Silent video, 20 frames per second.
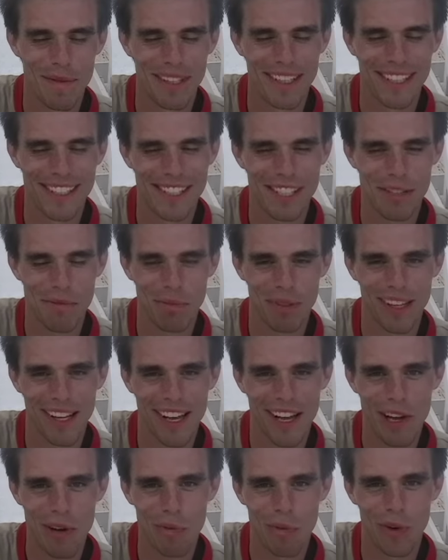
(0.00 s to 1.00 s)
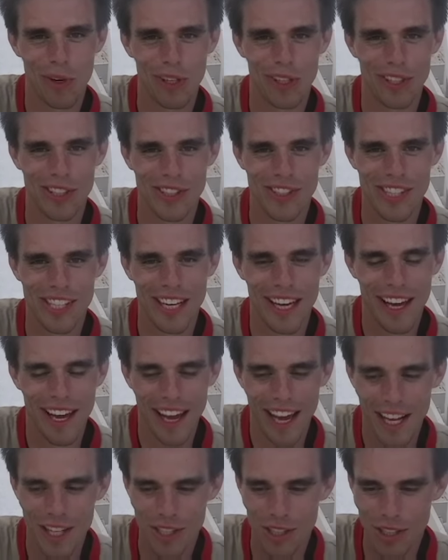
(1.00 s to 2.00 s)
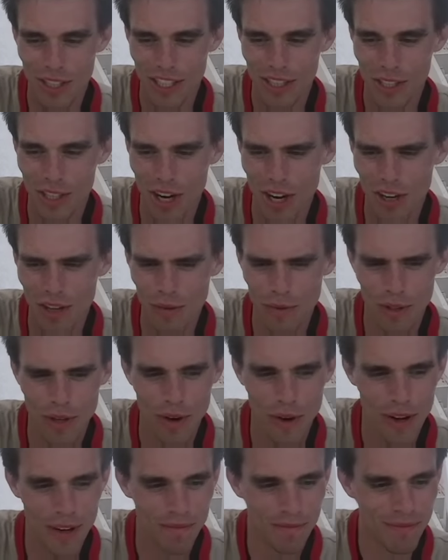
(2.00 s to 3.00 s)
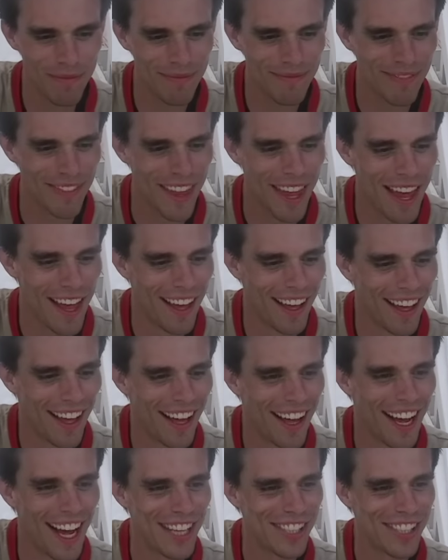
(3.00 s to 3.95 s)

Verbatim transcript: because it's a play on words. And so I start going, hmm.